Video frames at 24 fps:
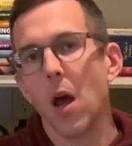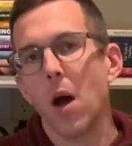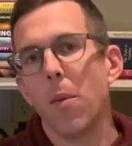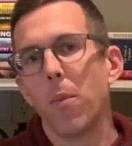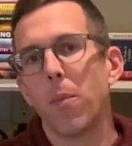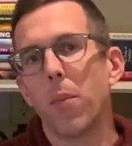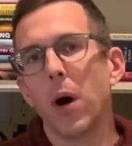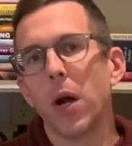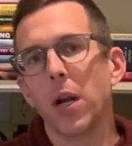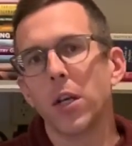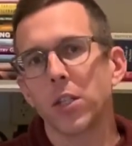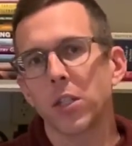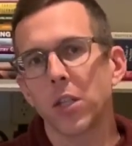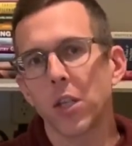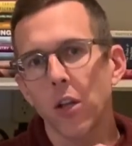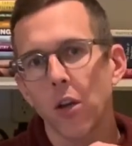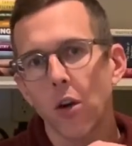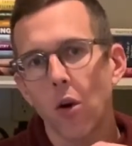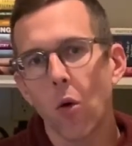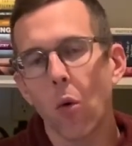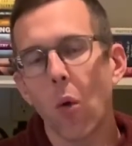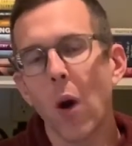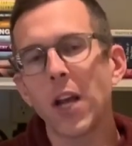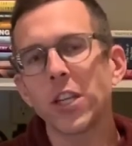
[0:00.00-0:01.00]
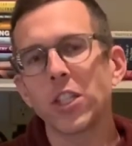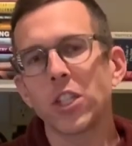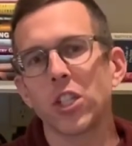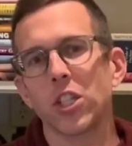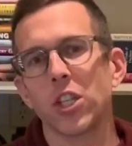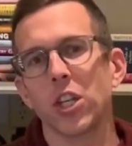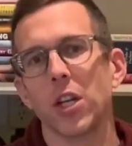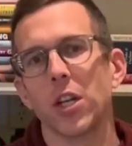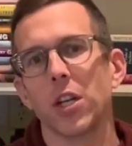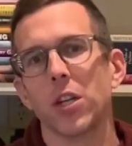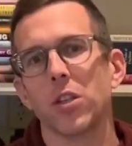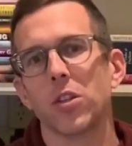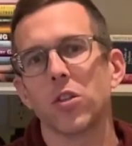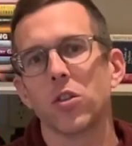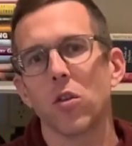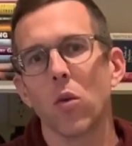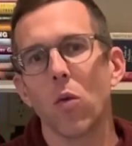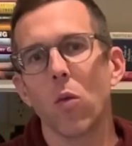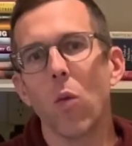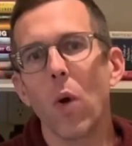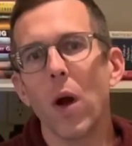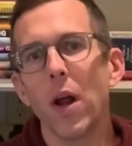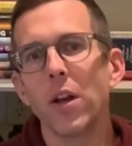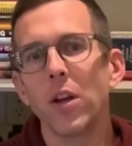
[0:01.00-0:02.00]
But to the question, so
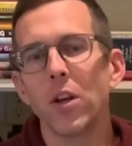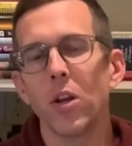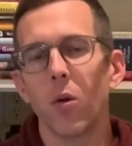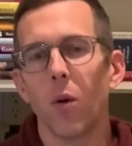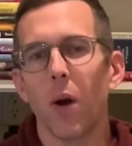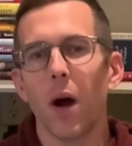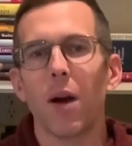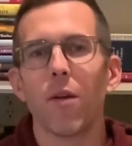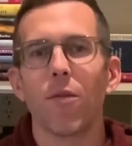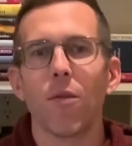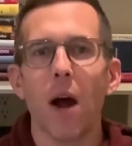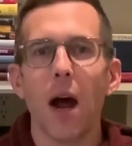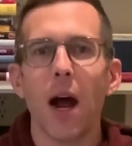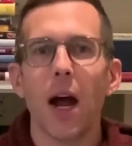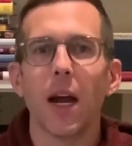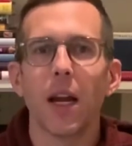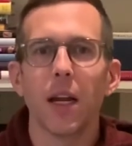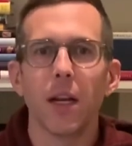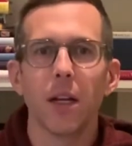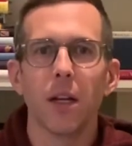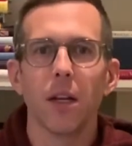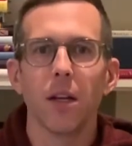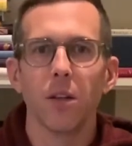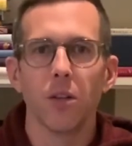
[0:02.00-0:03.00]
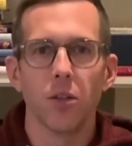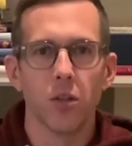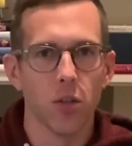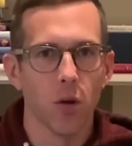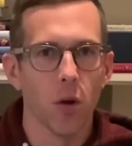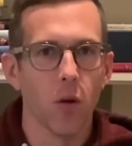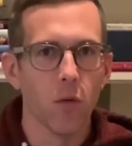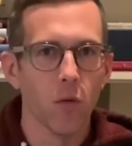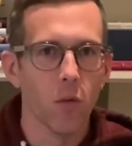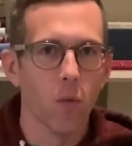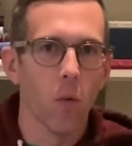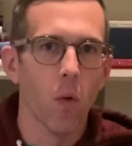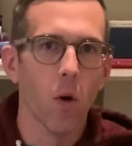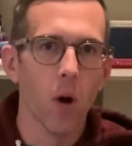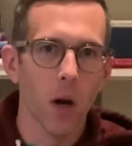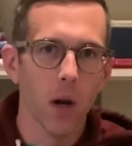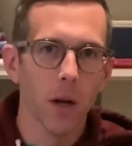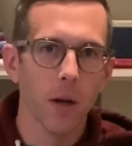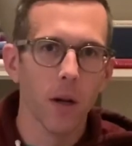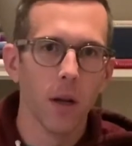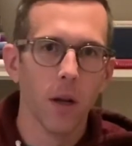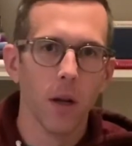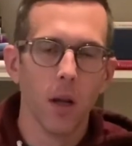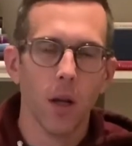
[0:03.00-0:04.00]
when do I ride zone
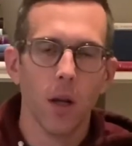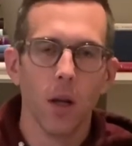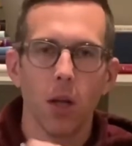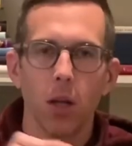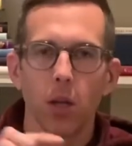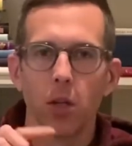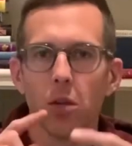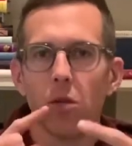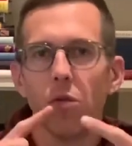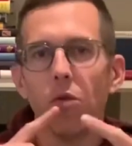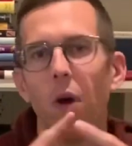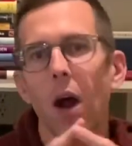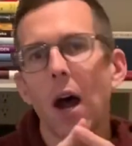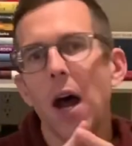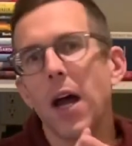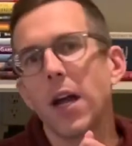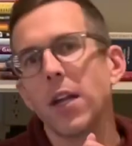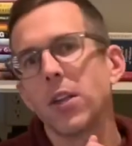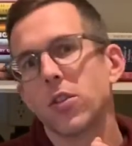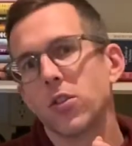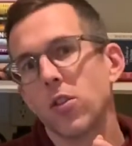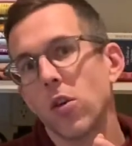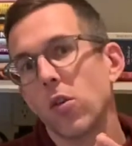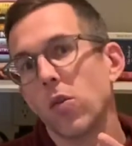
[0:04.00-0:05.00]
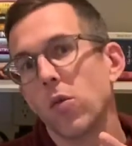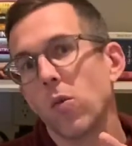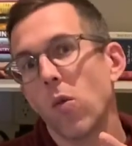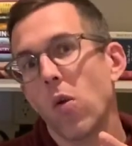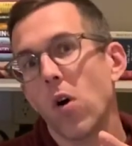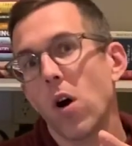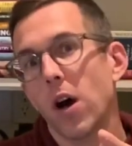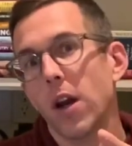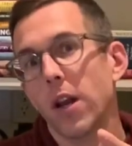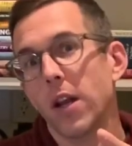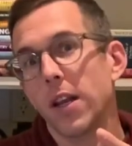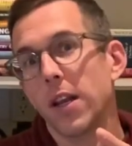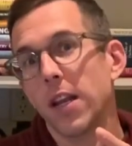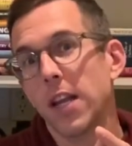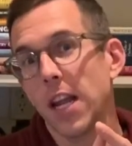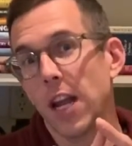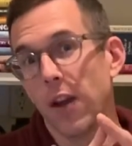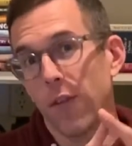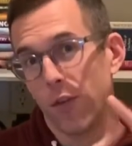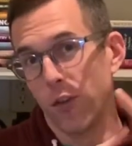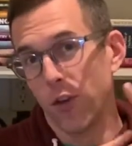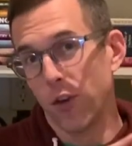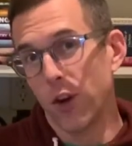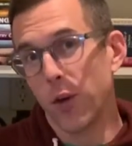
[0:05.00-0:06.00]
one? You ride zone one
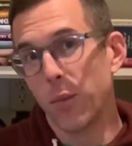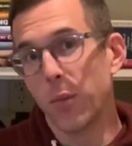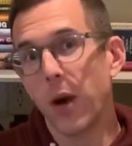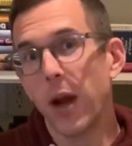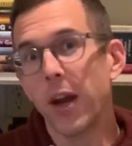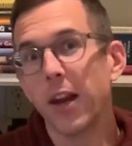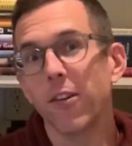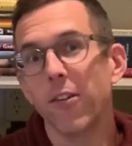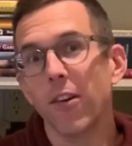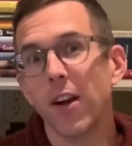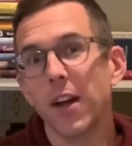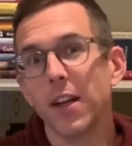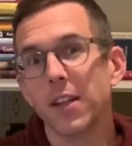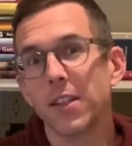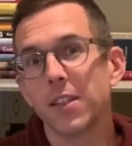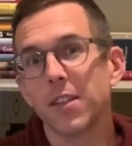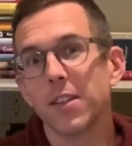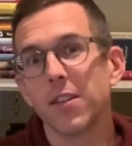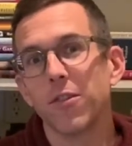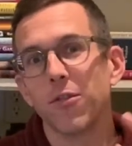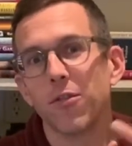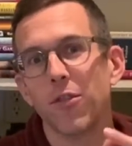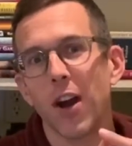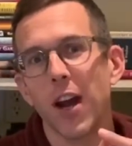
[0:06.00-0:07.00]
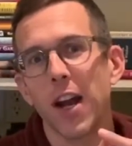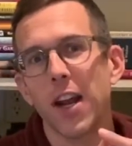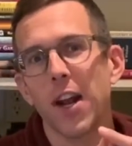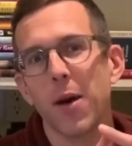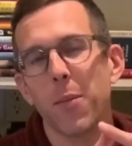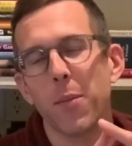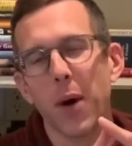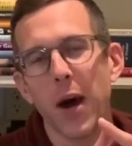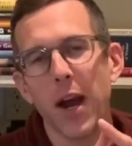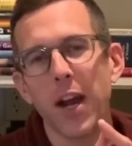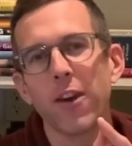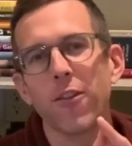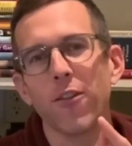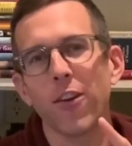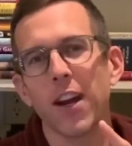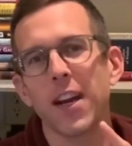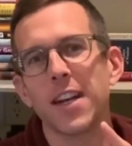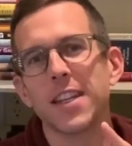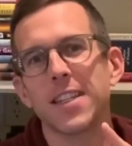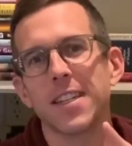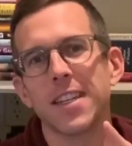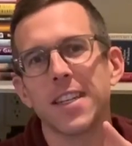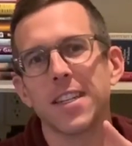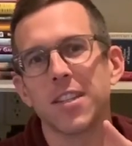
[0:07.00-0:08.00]
if you're in a bike race, right? A bike
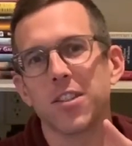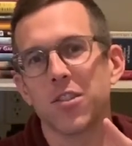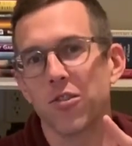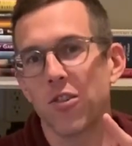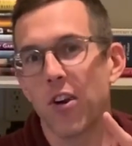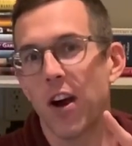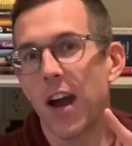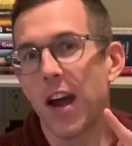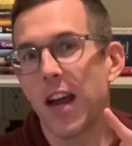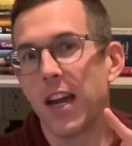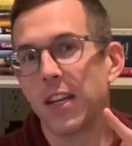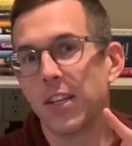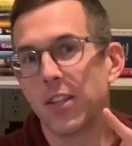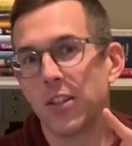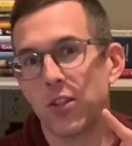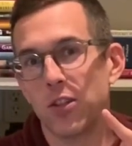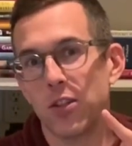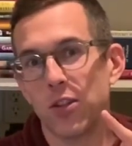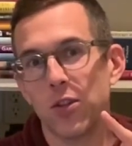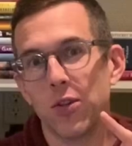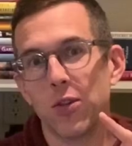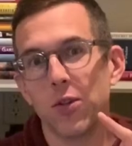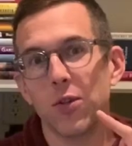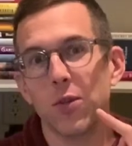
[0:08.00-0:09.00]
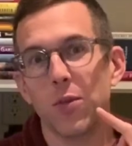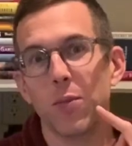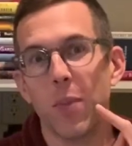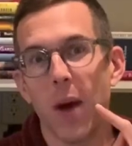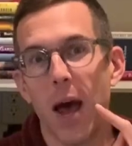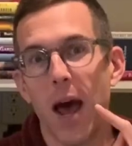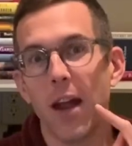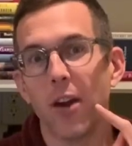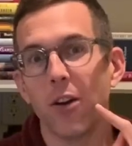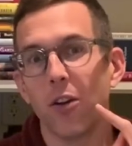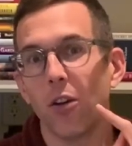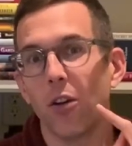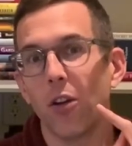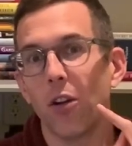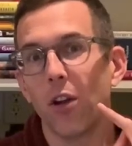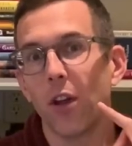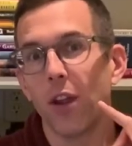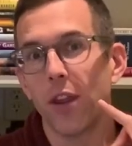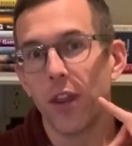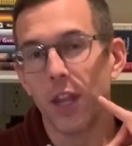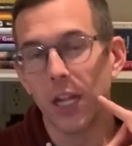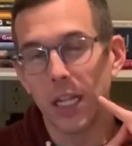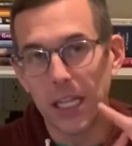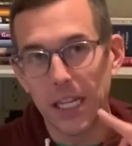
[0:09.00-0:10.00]
race is trying to
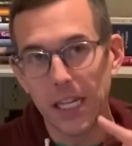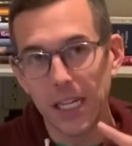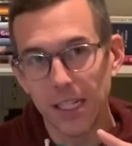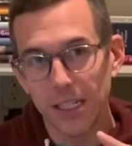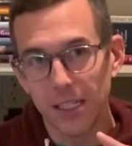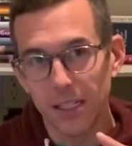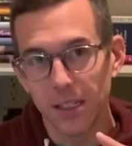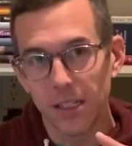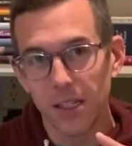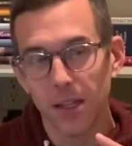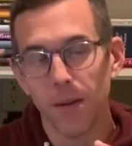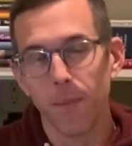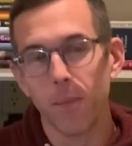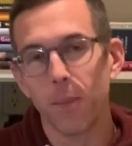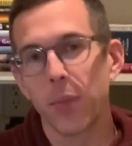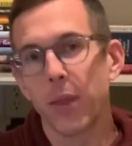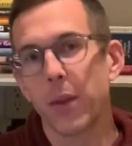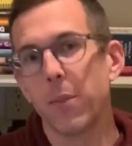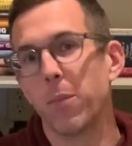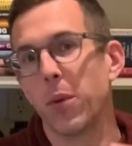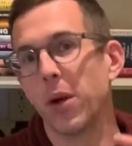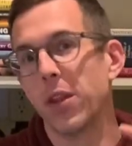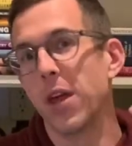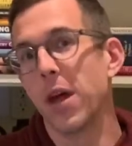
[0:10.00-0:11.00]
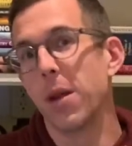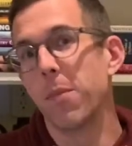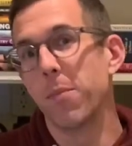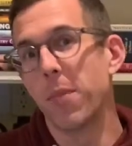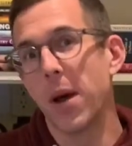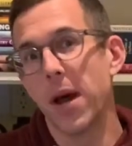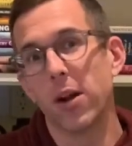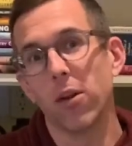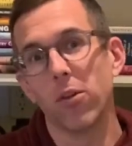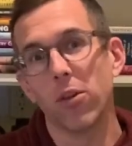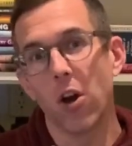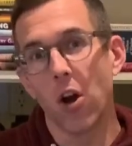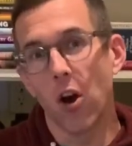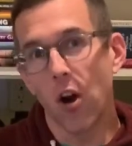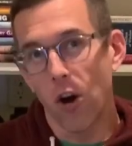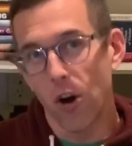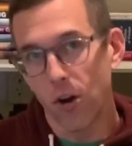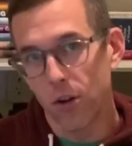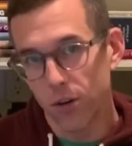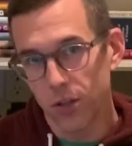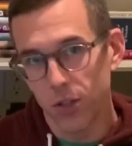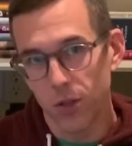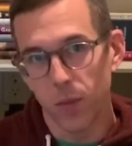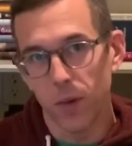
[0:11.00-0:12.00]
pedal the least, but then pedal the
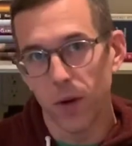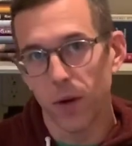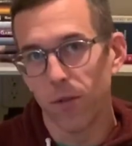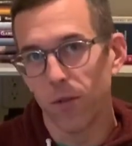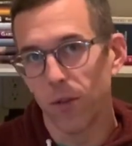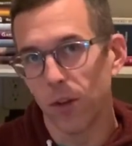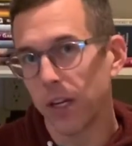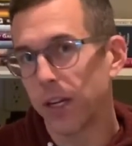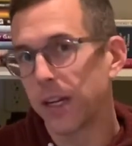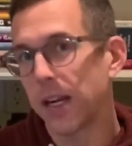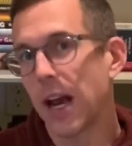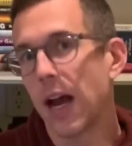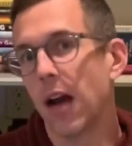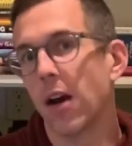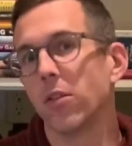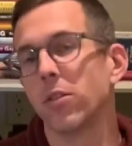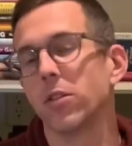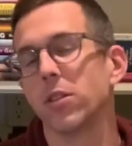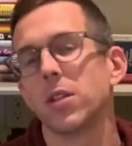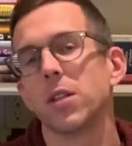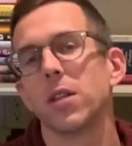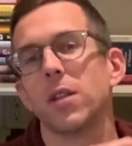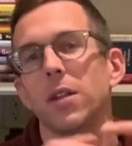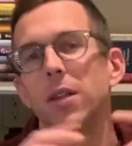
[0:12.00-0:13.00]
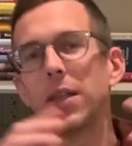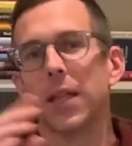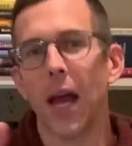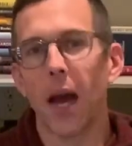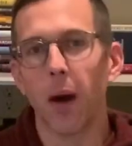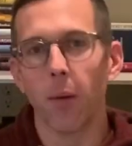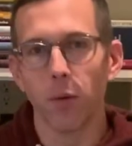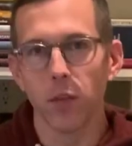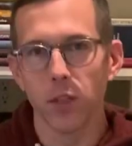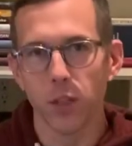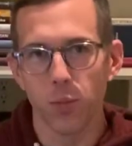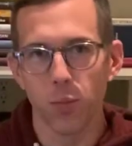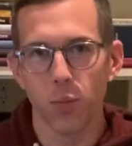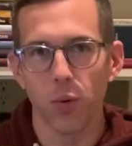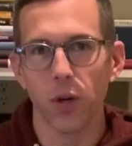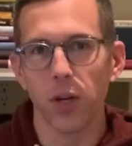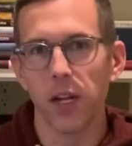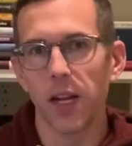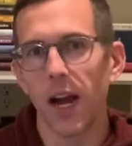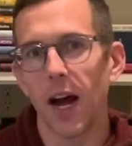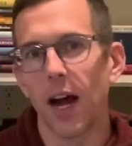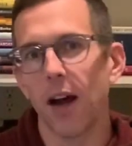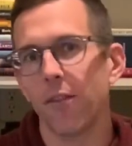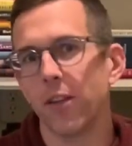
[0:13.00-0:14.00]
hardest when it really counts. That was
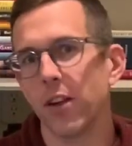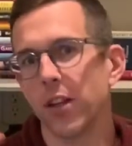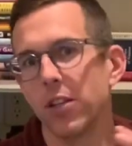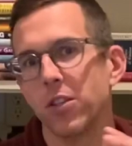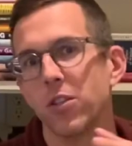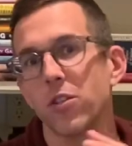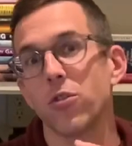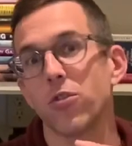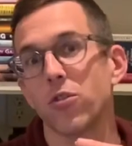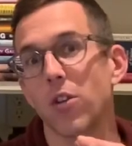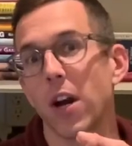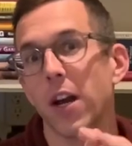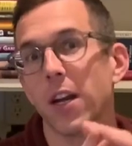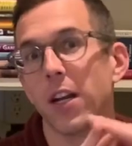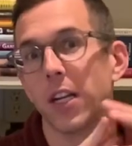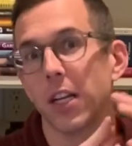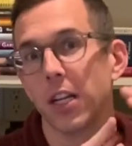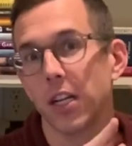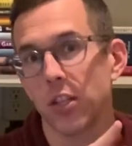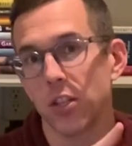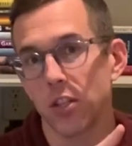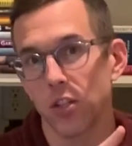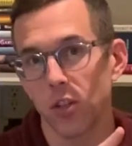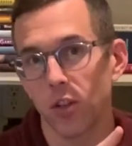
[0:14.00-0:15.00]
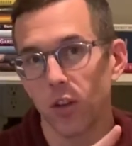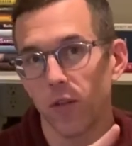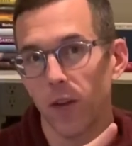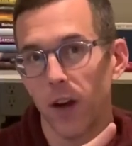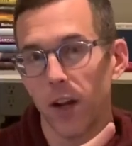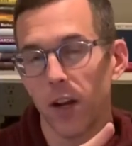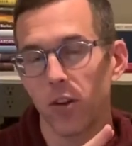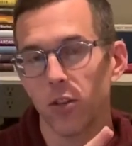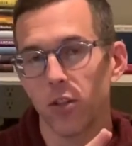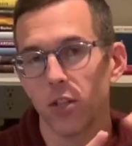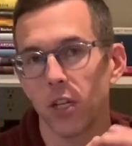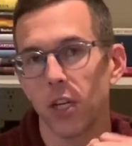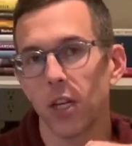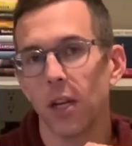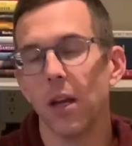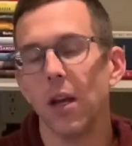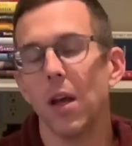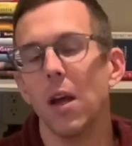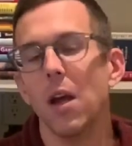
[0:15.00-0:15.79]
pretty obvious, you're trying to conserve energy.